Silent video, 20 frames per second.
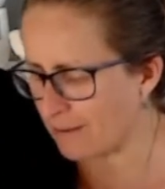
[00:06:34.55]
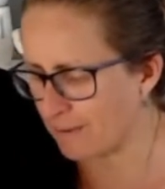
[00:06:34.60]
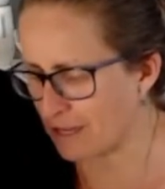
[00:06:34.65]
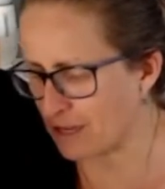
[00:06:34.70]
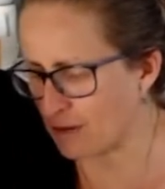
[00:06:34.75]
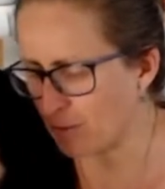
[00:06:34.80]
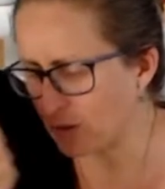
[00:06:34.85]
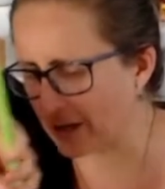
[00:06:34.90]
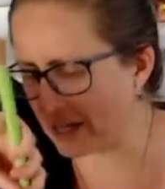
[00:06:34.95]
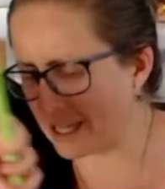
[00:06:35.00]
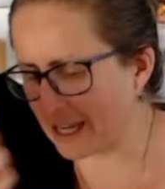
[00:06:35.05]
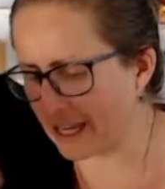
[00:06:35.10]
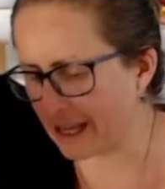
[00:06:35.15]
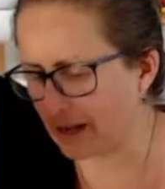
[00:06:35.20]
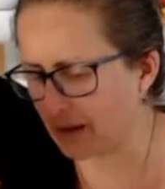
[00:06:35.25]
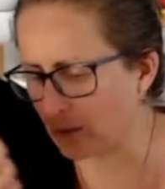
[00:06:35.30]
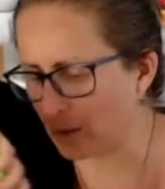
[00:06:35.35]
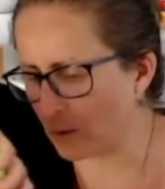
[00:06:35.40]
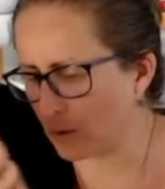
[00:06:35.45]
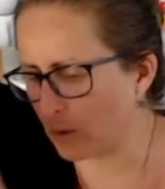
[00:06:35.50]
but you want to get
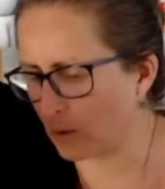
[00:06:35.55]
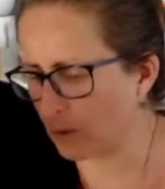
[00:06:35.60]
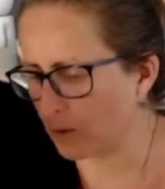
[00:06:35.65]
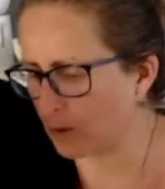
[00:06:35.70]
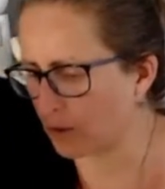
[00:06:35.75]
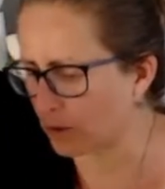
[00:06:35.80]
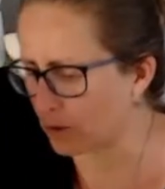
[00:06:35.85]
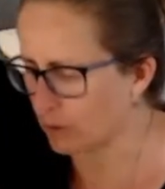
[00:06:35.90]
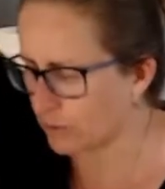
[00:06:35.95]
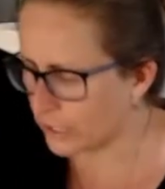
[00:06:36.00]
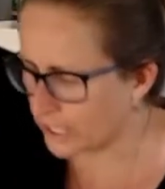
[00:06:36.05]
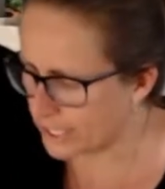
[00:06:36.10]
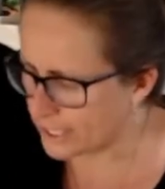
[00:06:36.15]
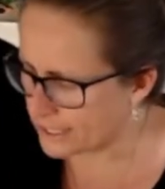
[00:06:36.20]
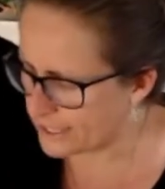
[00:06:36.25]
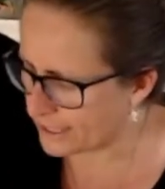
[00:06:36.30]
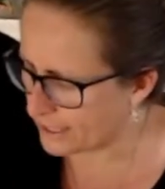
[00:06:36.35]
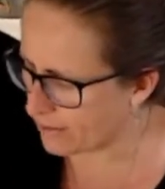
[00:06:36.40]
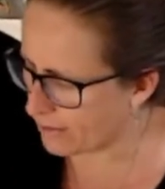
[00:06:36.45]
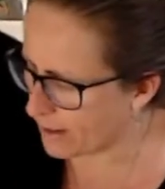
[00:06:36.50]
all the
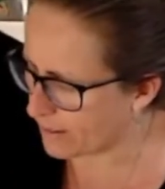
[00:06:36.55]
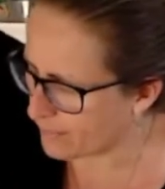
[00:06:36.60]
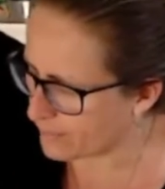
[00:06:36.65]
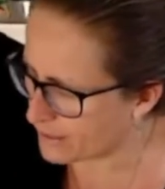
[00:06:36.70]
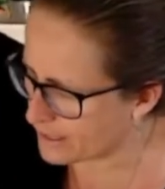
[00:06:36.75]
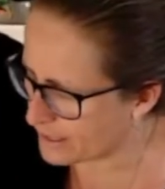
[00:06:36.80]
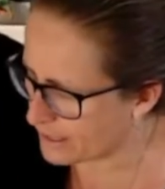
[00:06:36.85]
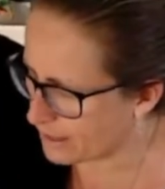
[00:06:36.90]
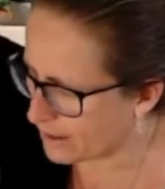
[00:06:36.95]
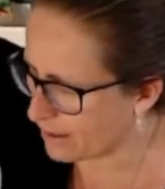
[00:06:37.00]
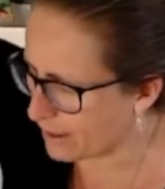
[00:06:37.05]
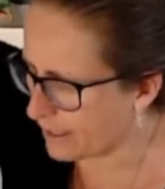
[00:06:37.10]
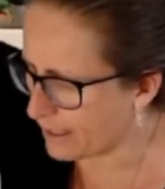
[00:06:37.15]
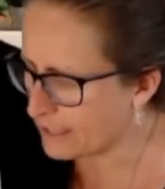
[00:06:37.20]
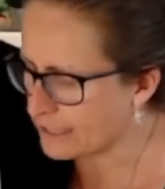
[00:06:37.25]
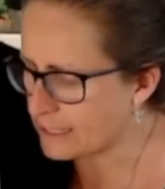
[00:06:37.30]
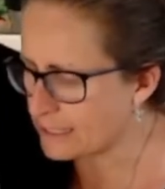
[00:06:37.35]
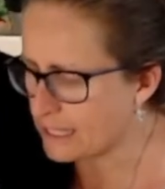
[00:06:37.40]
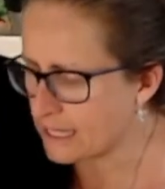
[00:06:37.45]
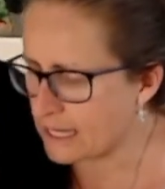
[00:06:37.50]
goodies that are up the sides